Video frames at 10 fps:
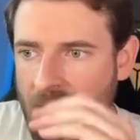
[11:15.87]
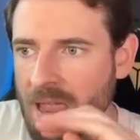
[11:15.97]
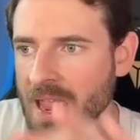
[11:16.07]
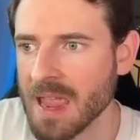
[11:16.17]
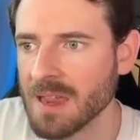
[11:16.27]

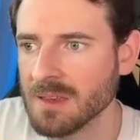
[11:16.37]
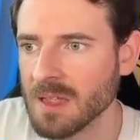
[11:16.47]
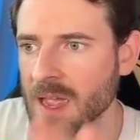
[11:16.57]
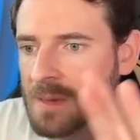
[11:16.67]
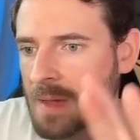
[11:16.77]
And
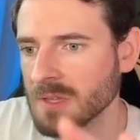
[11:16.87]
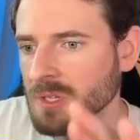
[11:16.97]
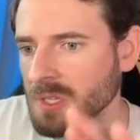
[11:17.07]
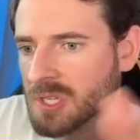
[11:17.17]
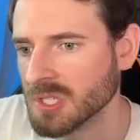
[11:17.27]
I
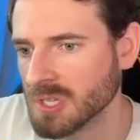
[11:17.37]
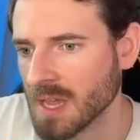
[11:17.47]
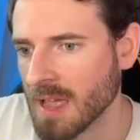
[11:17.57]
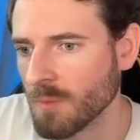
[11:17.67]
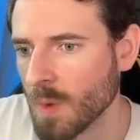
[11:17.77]
basically just going to
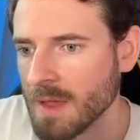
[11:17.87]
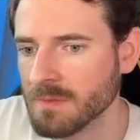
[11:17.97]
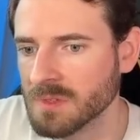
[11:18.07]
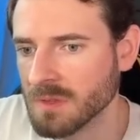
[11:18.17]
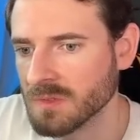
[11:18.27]
have
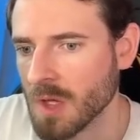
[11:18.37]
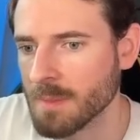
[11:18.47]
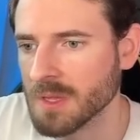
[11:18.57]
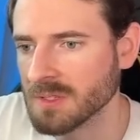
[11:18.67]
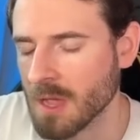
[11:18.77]
waves of
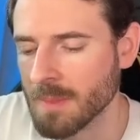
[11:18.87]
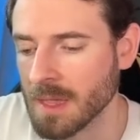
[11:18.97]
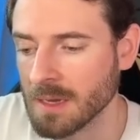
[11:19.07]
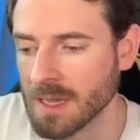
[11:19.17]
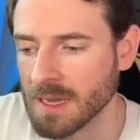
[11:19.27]
zombies come
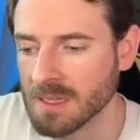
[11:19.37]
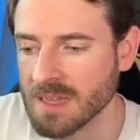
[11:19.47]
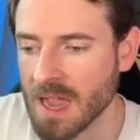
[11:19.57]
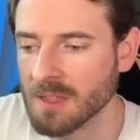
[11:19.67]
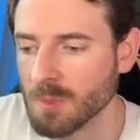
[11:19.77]
in and
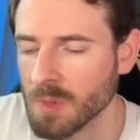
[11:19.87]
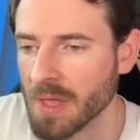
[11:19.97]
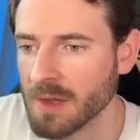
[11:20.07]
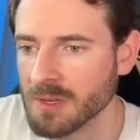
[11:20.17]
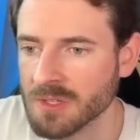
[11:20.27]
attack the
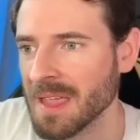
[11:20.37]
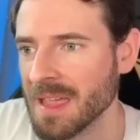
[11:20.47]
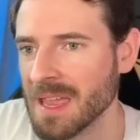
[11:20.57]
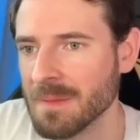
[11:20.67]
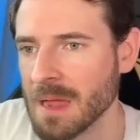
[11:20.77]
players.
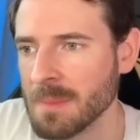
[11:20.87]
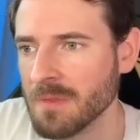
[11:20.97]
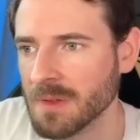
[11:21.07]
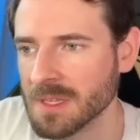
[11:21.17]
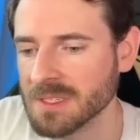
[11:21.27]
And it might be
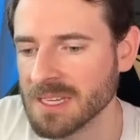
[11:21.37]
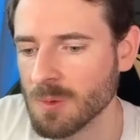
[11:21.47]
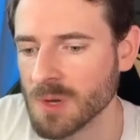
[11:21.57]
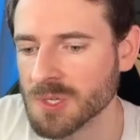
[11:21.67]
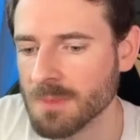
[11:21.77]
fun to see
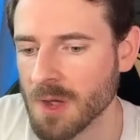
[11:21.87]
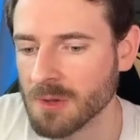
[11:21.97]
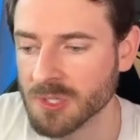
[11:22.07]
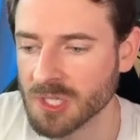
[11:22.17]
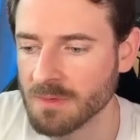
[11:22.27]
which
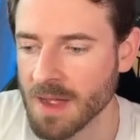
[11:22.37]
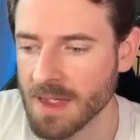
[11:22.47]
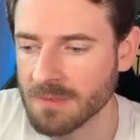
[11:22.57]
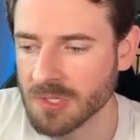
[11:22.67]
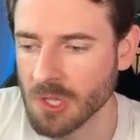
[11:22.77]
model
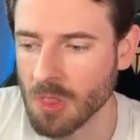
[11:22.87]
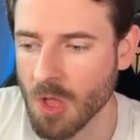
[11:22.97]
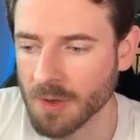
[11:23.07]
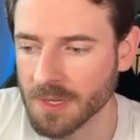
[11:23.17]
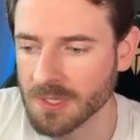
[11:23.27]
survives the
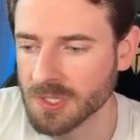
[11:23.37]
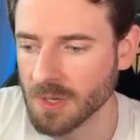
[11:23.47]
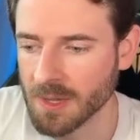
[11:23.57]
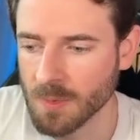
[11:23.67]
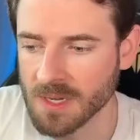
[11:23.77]
longest. So
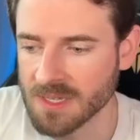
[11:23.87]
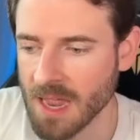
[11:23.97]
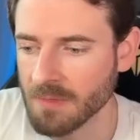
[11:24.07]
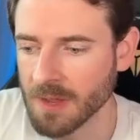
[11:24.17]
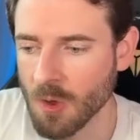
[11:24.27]
like we just
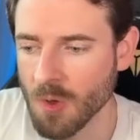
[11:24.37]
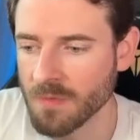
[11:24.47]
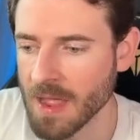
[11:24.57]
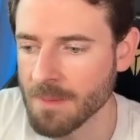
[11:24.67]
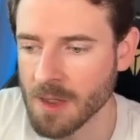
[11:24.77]
have like all
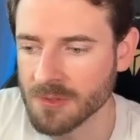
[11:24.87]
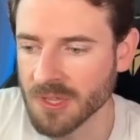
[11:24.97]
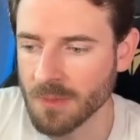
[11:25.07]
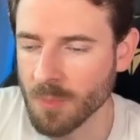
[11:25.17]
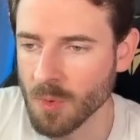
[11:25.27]
five models
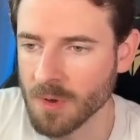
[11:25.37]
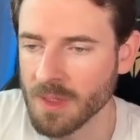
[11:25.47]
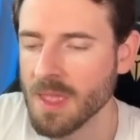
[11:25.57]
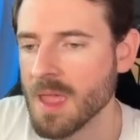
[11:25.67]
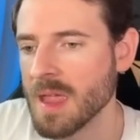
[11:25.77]
on the board
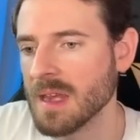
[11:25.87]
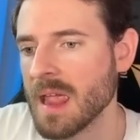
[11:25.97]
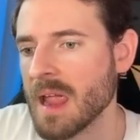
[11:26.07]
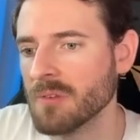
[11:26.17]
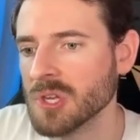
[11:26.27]
and
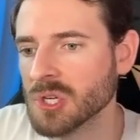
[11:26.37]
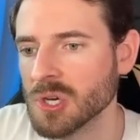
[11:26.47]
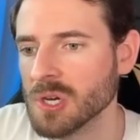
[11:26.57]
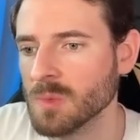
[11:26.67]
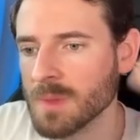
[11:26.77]
every
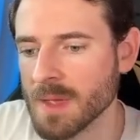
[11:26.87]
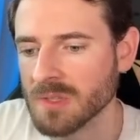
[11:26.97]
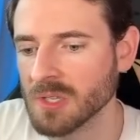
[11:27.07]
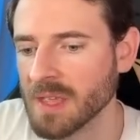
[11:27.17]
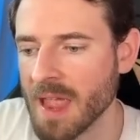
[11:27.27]
turn we
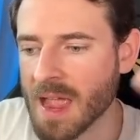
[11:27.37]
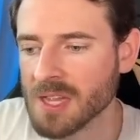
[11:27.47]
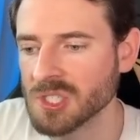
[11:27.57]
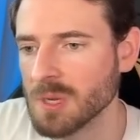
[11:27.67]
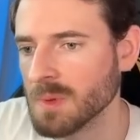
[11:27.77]
basically
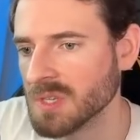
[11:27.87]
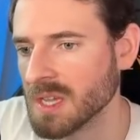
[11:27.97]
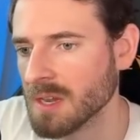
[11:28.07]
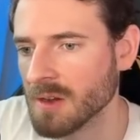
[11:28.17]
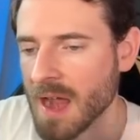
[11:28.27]
ask
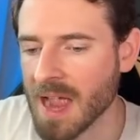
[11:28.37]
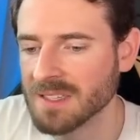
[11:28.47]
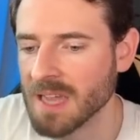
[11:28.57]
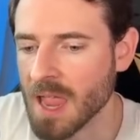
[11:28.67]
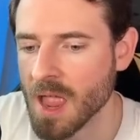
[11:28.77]
GPT or
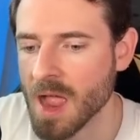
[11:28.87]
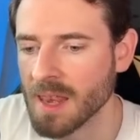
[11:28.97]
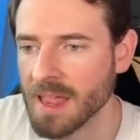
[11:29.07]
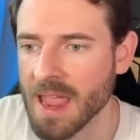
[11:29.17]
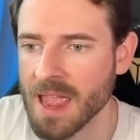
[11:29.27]
ask AI
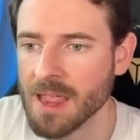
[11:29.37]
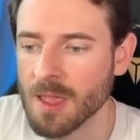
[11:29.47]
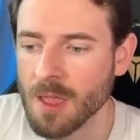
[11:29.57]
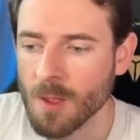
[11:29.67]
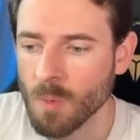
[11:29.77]
like, hey,
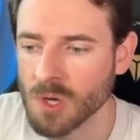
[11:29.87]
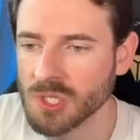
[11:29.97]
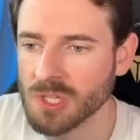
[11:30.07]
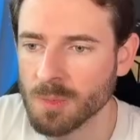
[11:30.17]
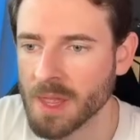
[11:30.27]
what
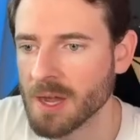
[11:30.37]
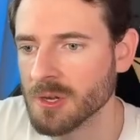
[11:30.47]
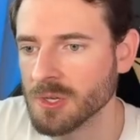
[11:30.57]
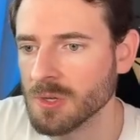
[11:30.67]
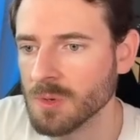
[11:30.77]
should the player
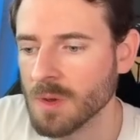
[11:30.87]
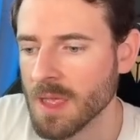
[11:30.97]
do?